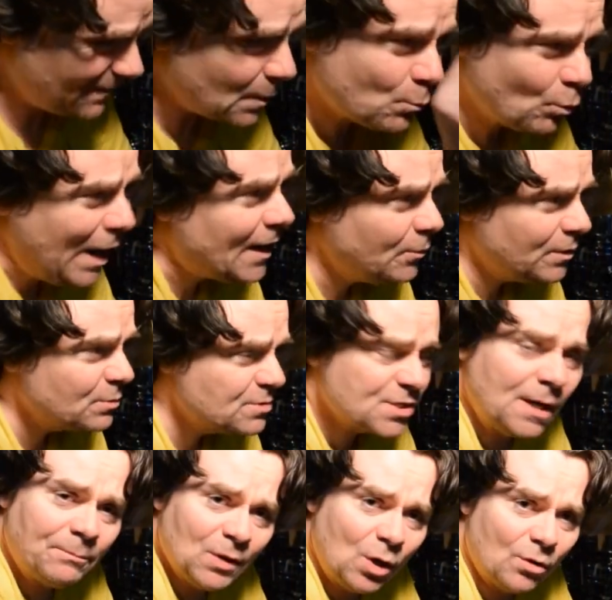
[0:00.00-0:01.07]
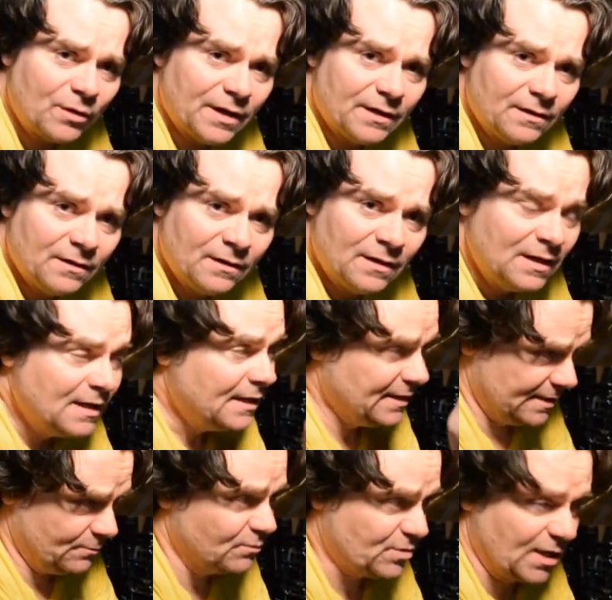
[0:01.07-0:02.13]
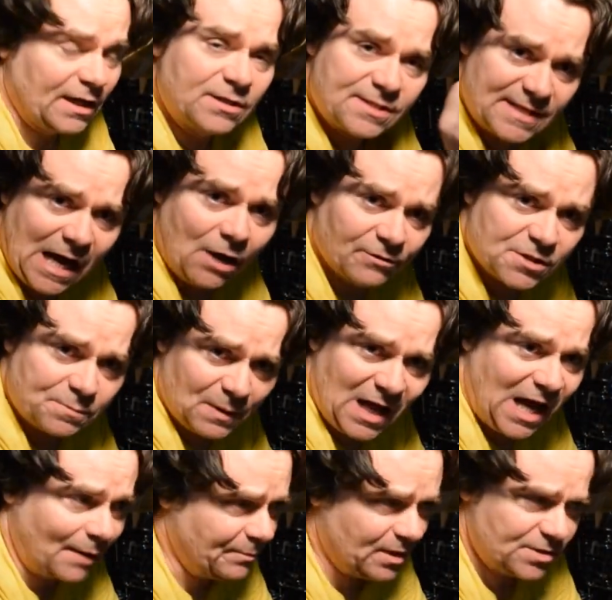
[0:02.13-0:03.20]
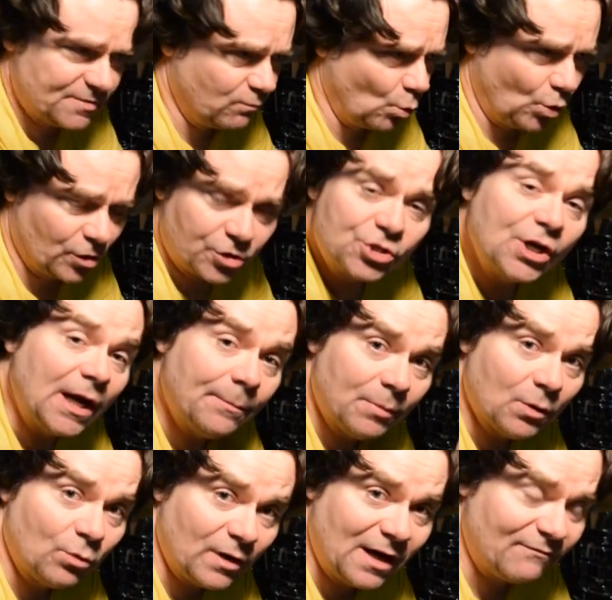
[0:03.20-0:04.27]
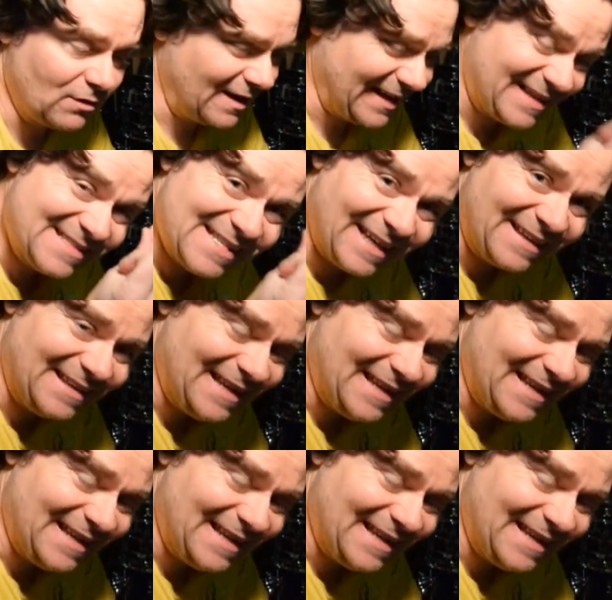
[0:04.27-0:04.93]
right when it was uploaded, it was like sound is blocked because of Warner Chappell or whatever. Like it's like